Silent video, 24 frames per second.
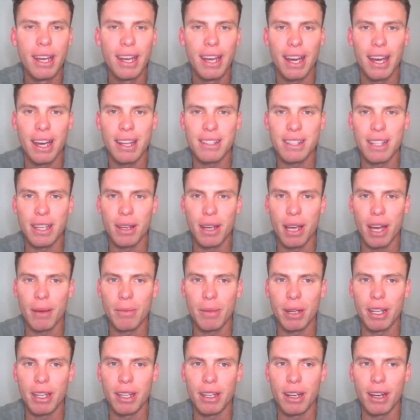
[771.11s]
and see how
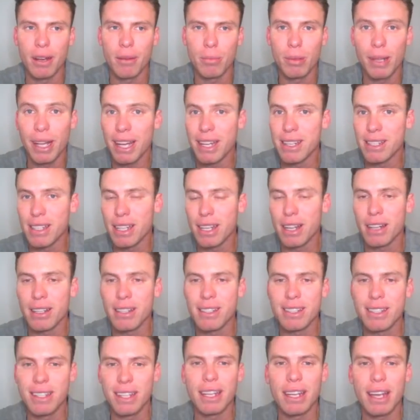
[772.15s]
many uh, players they are
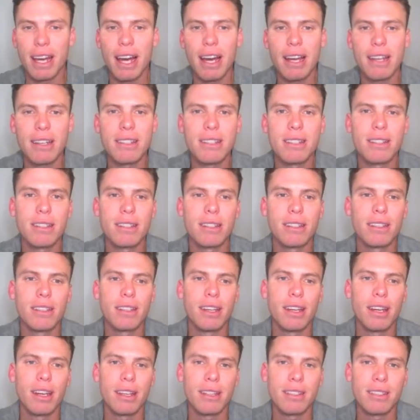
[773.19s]
sitting at
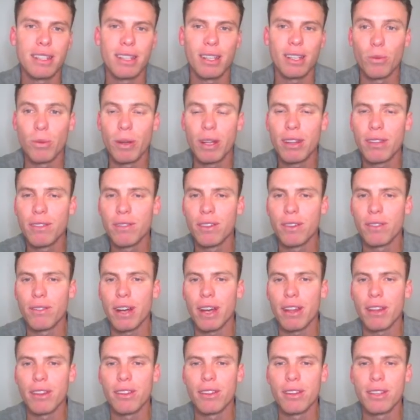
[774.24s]
uh, sitting with for
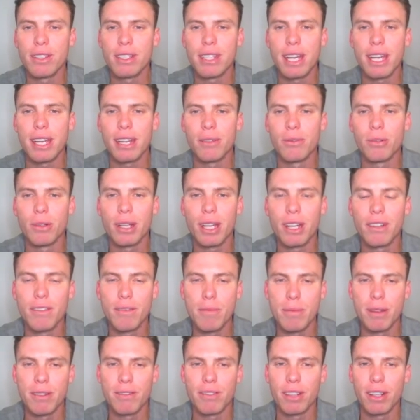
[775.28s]
round 13, and we'll get a
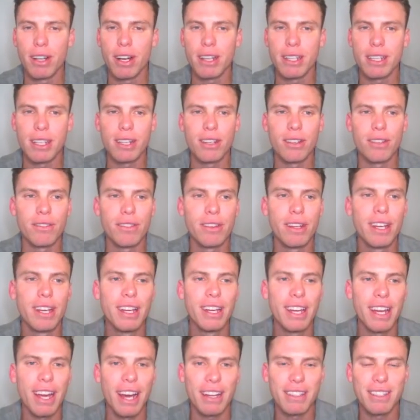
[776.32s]
bit of an idea of
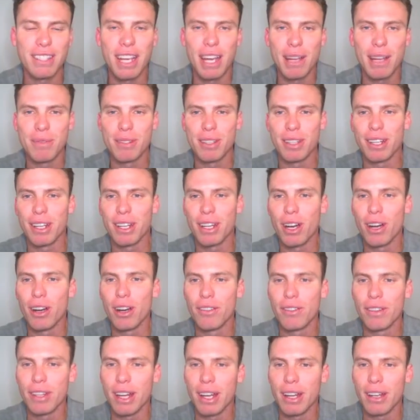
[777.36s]
how teams are going to go
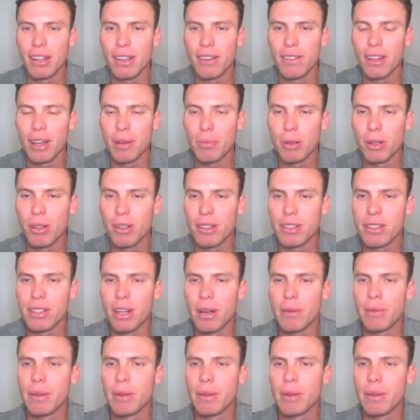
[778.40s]
over that over that period of time.